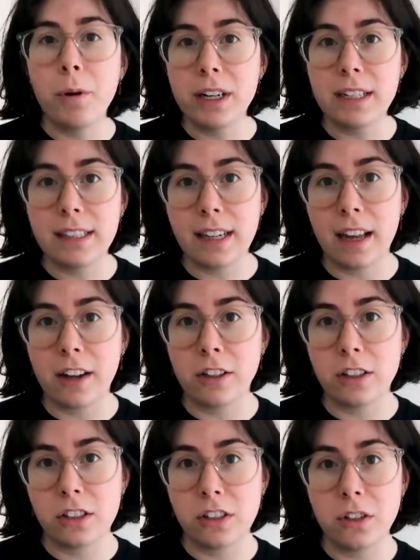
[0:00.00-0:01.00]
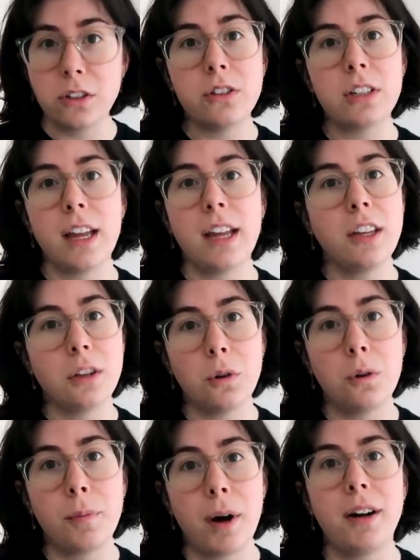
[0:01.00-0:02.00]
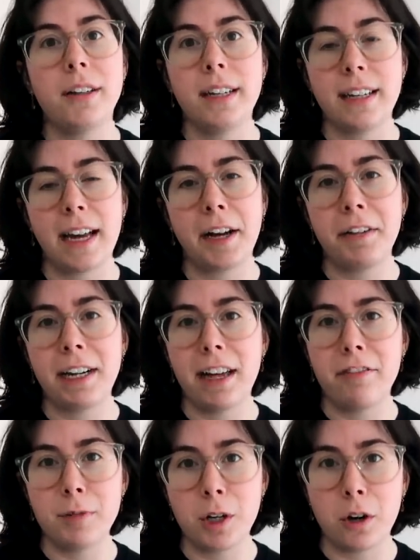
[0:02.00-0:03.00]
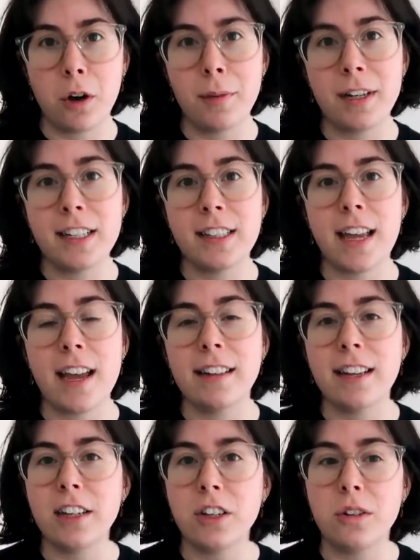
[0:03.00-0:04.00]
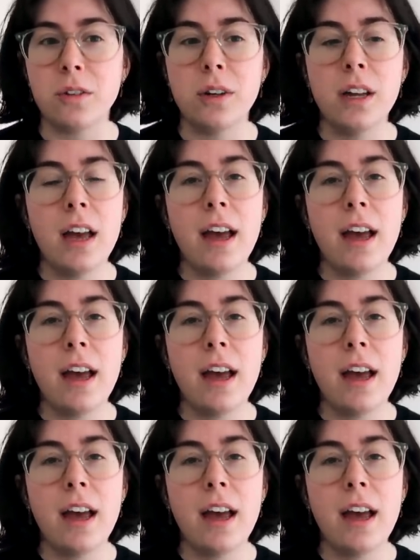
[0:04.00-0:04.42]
wanted to say hello to Susie. Your partner Gary left me a comment saying that you